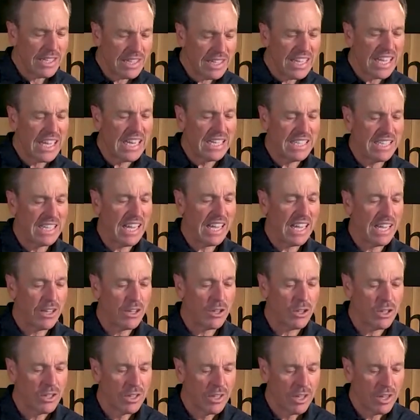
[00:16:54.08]

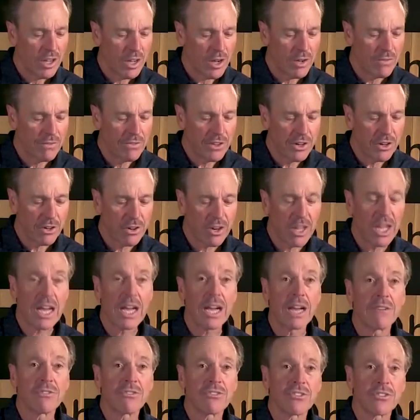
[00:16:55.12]
detail of their
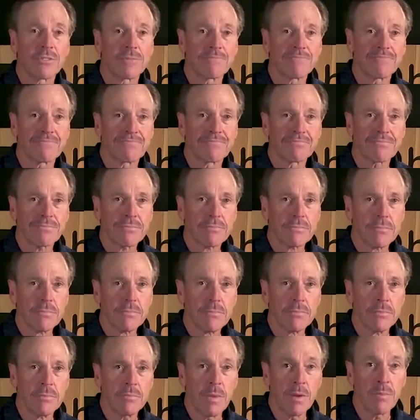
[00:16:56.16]
lives."
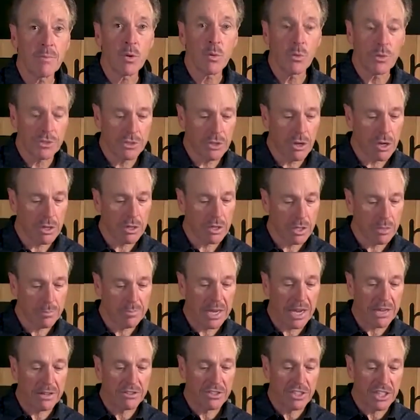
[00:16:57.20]
Remember, we're talking
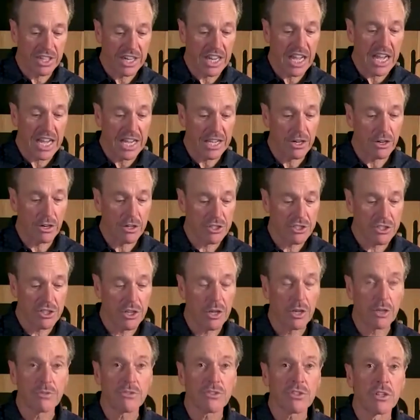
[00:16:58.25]
about denying
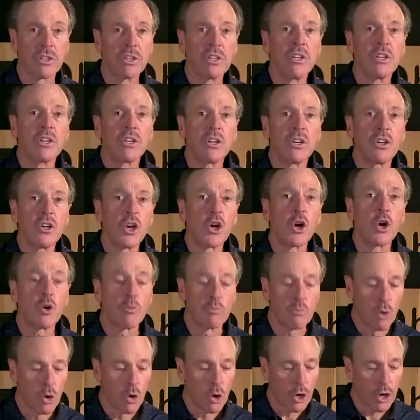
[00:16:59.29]
ourselves. No
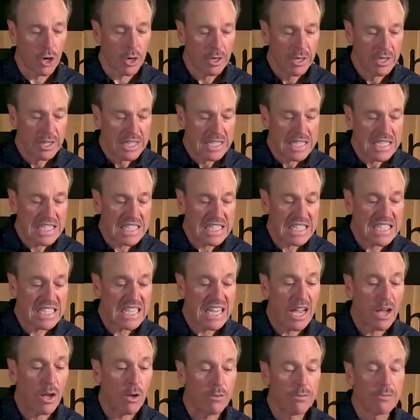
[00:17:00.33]
more
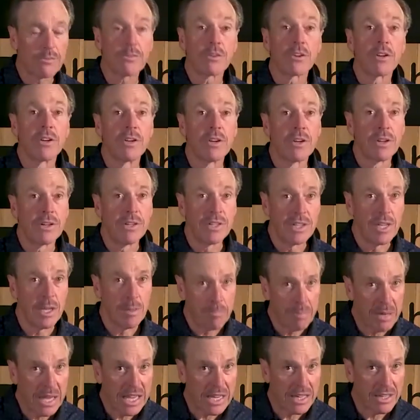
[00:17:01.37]

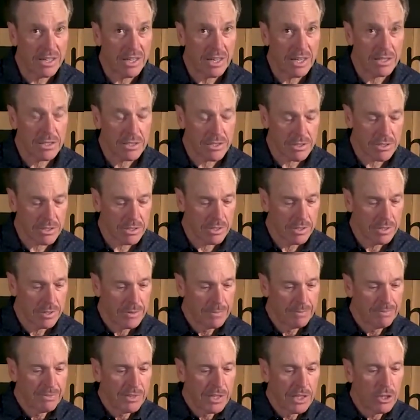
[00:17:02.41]
self-dependence.
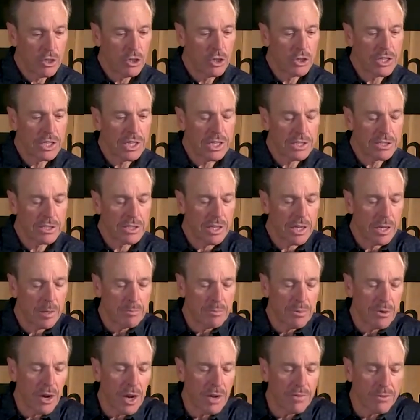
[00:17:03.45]
Look at
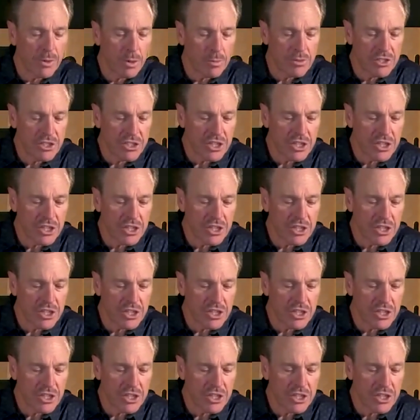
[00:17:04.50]
Proverbs